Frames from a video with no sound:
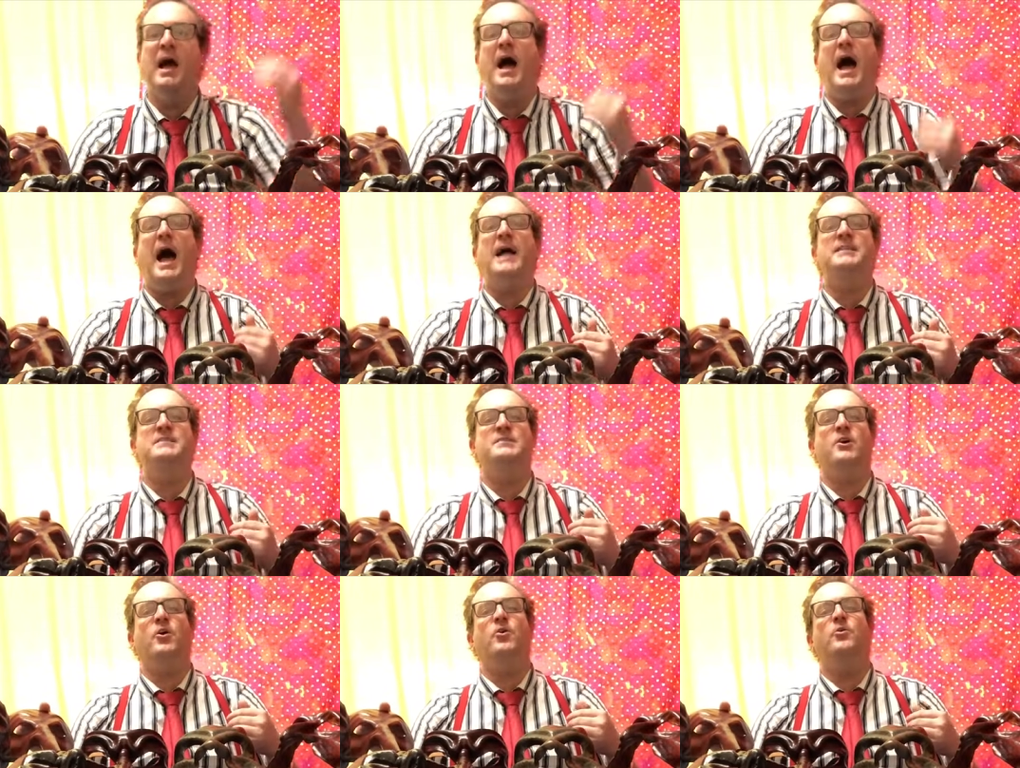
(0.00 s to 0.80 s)
And
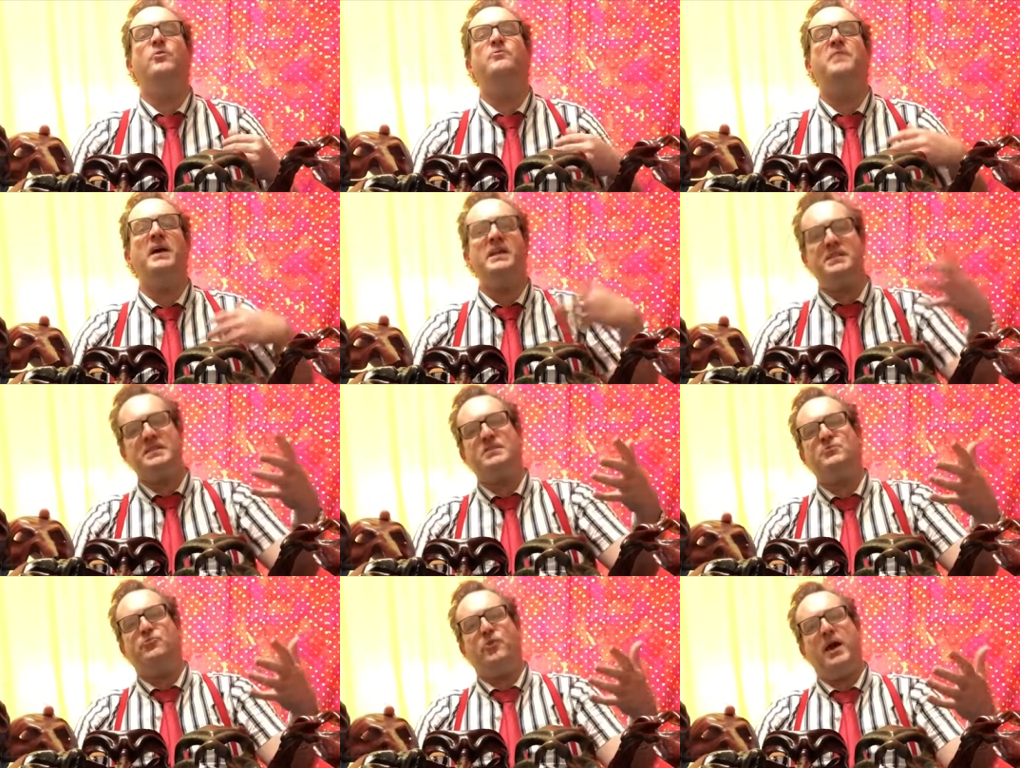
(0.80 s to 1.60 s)
so
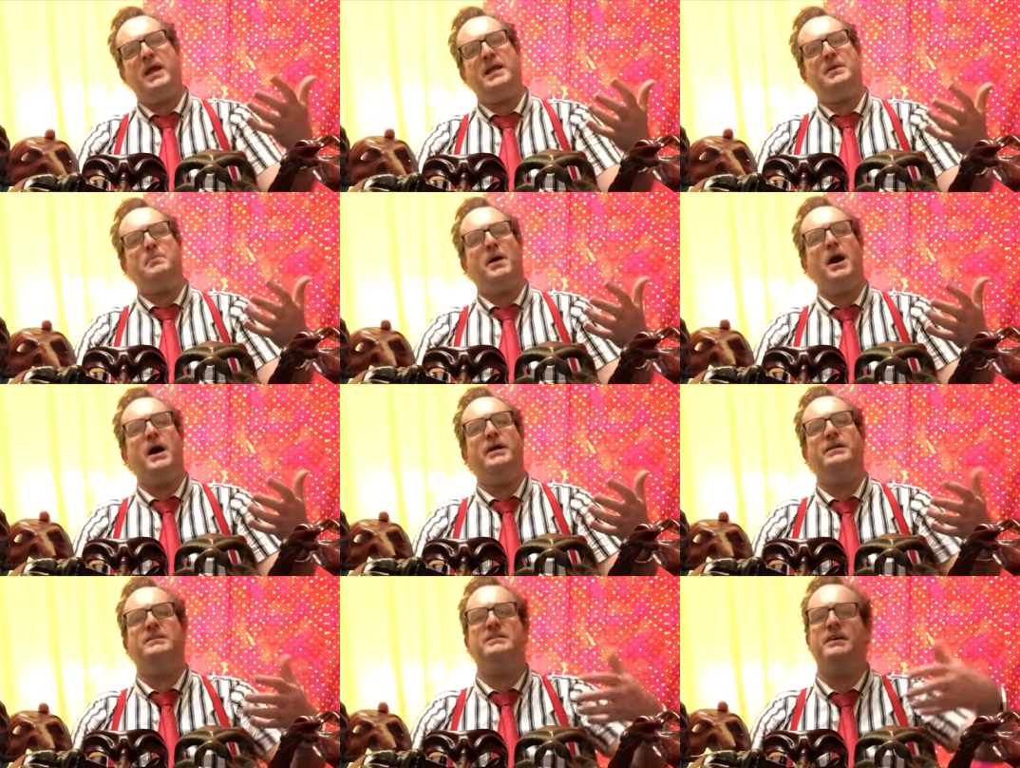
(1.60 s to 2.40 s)
Venice's trading
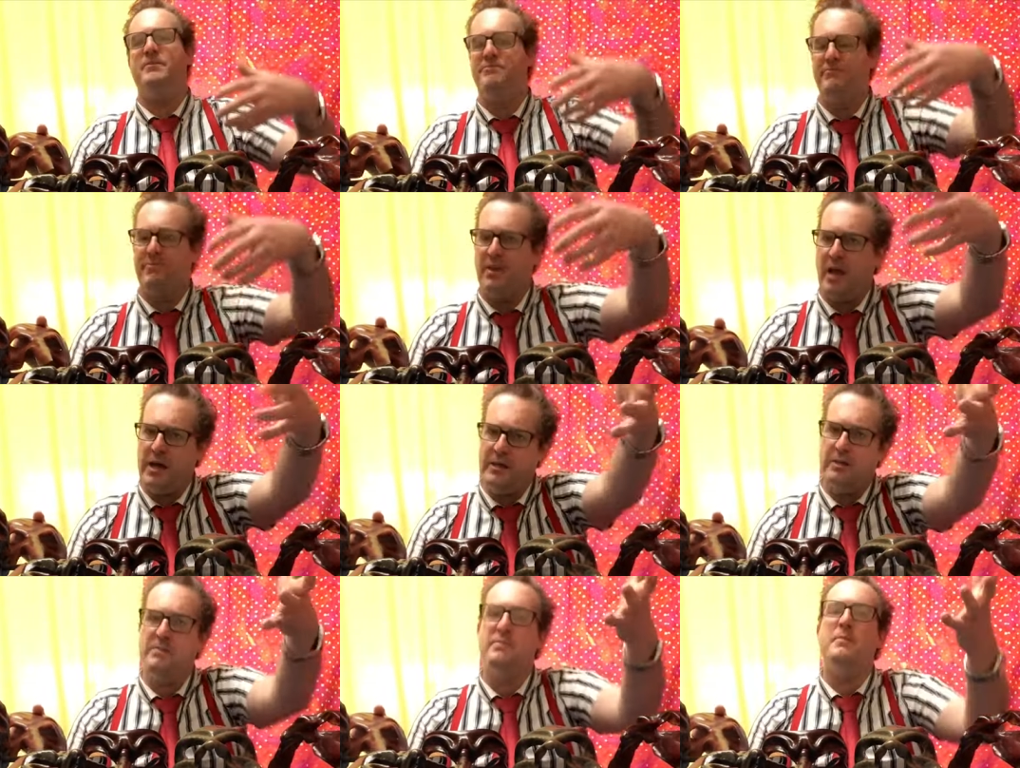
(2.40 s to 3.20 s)
partners had
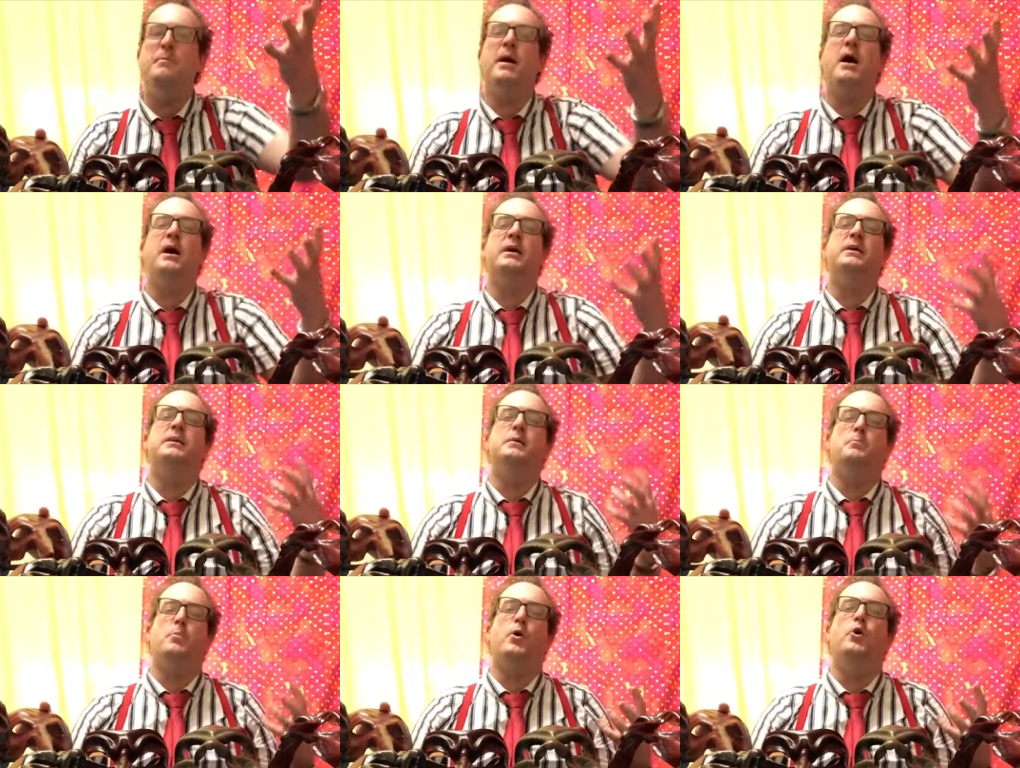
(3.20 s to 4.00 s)
flooded the market
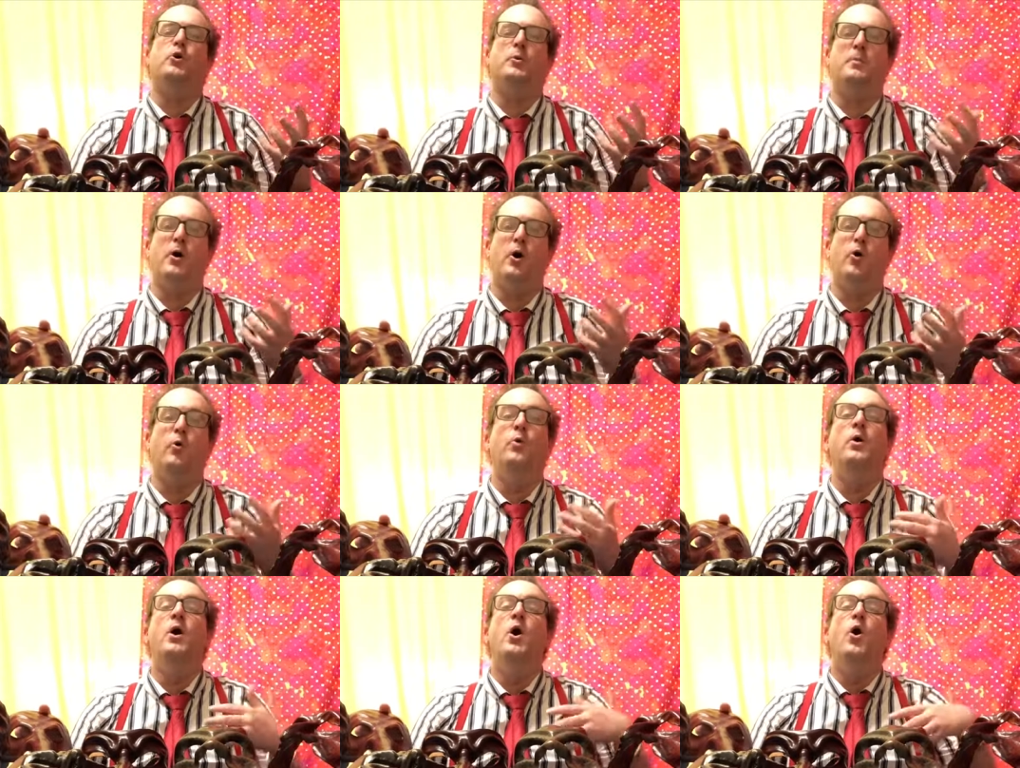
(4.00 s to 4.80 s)
in
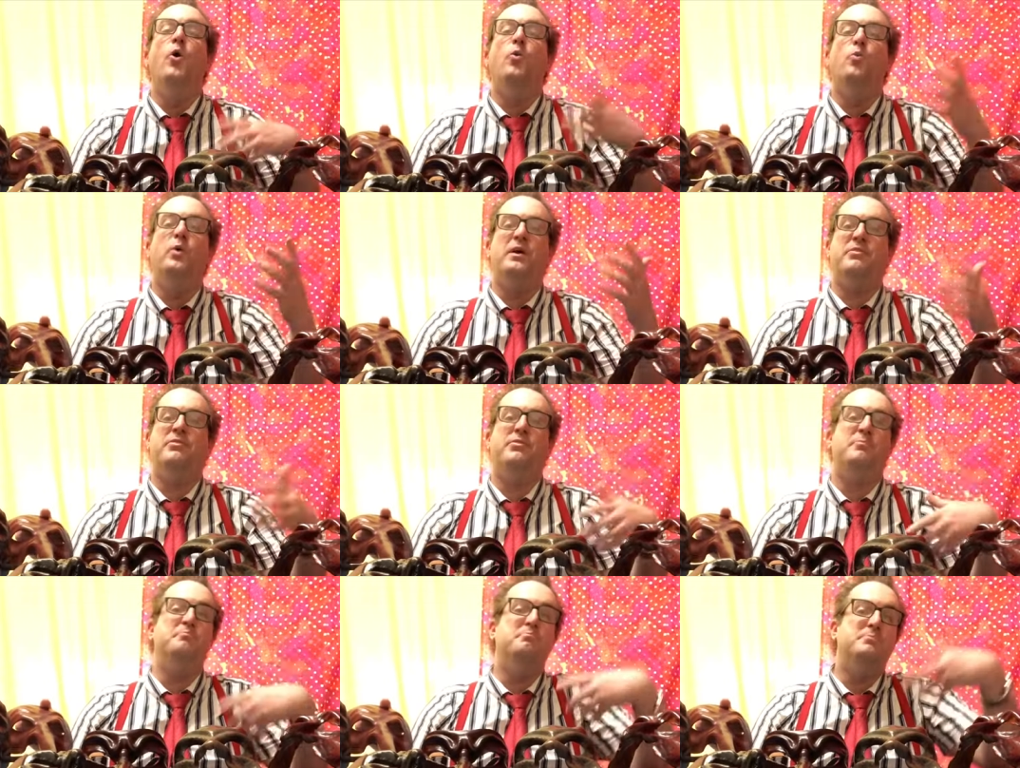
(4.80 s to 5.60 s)
Bergamo
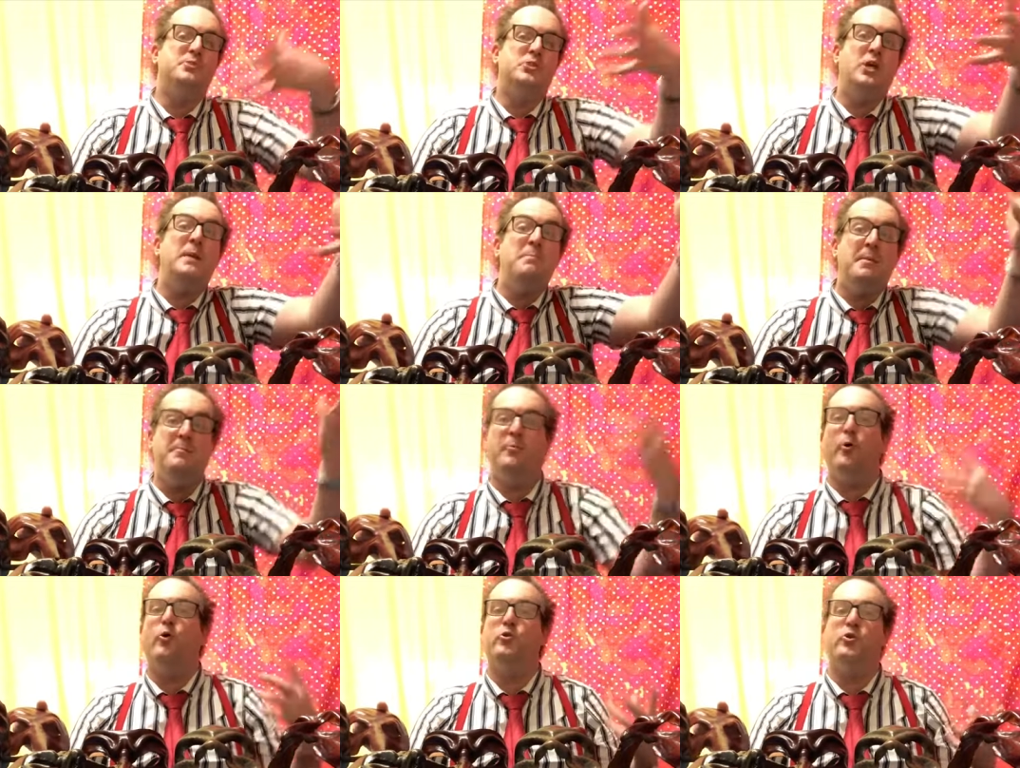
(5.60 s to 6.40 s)
with cheap
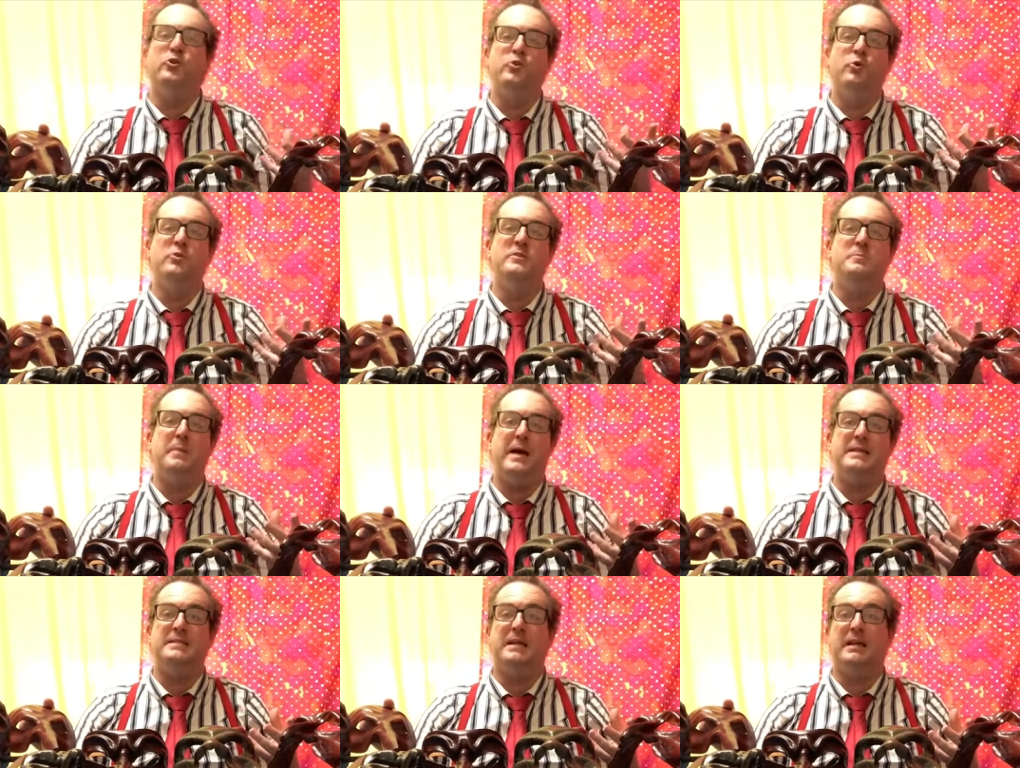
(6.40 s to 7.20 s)
imported goods,
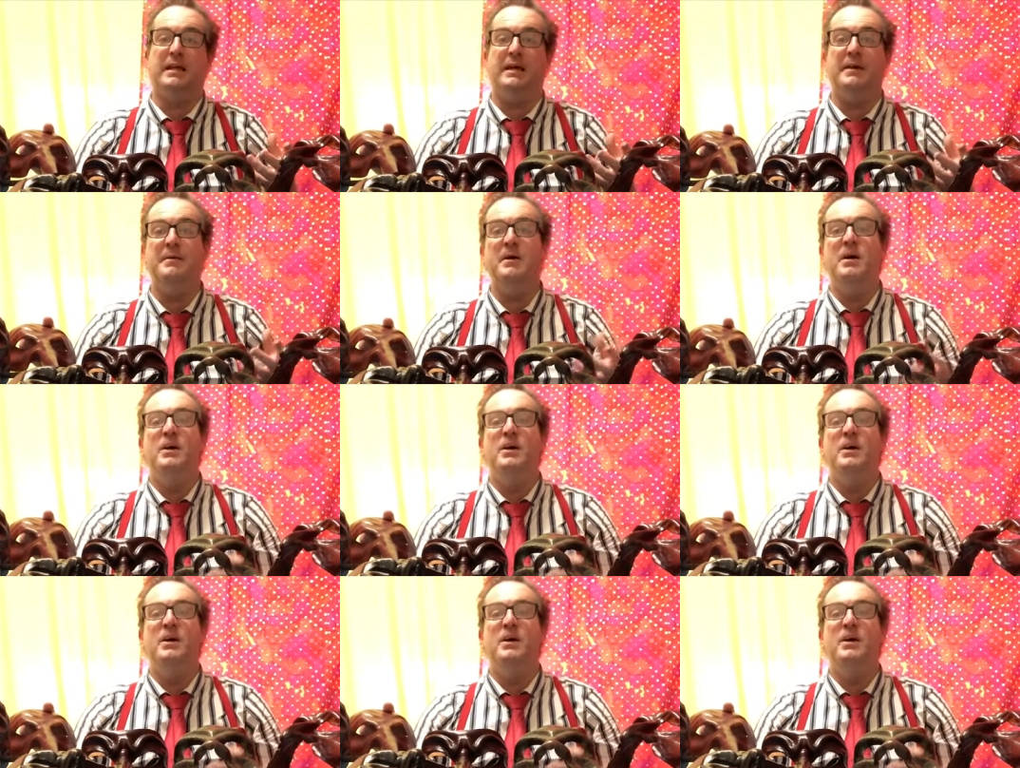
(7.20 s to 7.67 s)
basically.